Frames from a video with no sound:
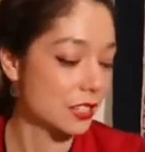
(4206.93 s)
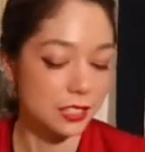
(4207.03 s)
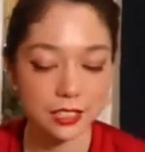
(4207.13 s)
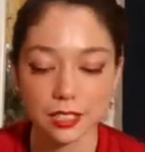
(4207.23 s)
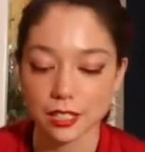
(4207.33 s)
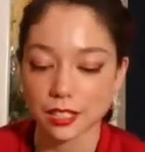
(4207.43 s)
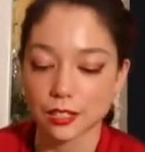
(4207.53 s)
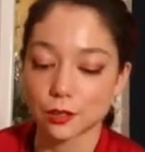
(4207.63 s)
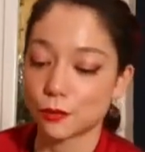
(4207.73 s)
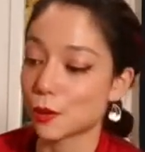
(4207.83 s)
So
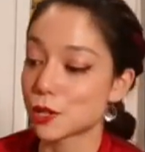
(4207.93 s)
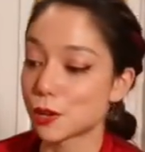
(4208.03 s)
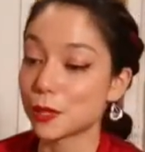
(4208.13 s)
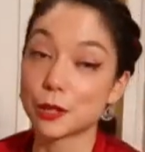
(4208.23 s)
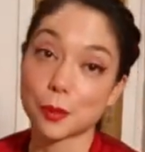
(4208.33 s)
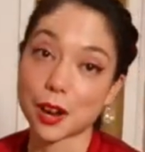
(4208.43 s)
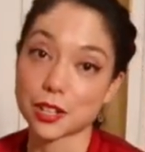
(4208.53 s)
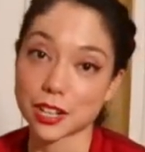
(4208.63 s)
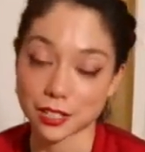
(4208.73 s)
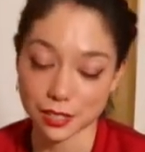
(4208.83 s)
if you want to show me your
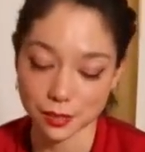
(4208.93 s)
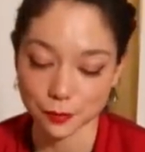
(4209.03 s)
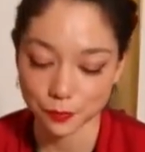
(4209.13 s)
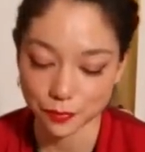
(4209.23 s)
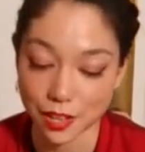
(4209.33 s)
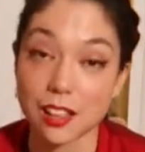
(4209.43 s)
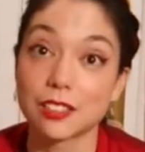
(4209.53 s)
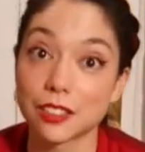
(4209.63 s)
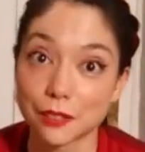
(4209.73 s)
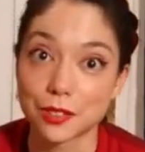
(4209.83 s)
projects, I
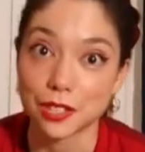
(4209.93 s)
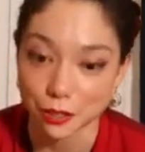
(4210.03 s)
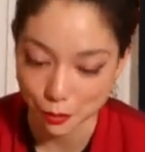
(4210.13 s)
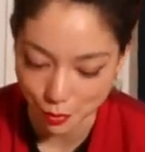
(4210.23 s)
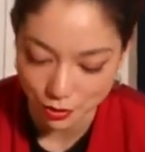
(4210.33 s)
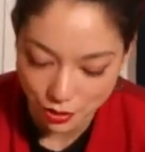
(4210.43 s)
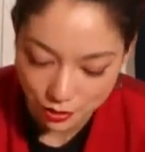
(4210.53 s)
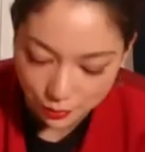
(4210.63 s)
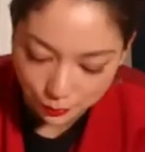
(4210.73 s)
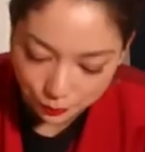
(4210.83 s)
love seeing your
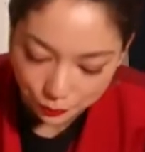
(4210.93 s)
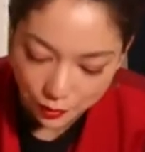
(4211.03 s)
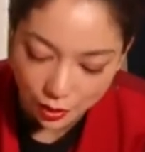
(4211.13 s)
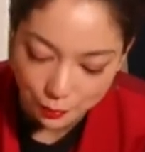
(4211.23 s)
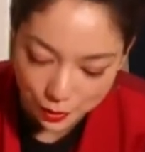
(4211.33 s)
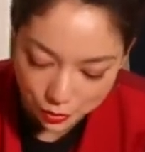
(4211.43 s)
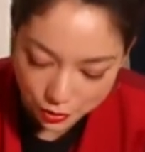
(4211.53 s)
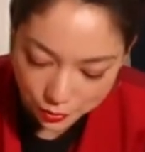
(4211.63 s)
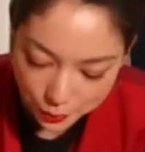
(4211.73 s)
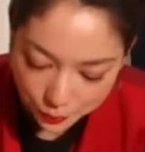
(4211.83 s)
projects on Patreon
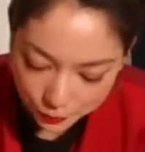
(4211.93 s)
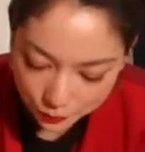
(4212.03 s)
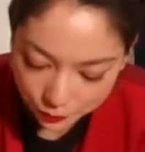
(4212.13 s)
Zoom.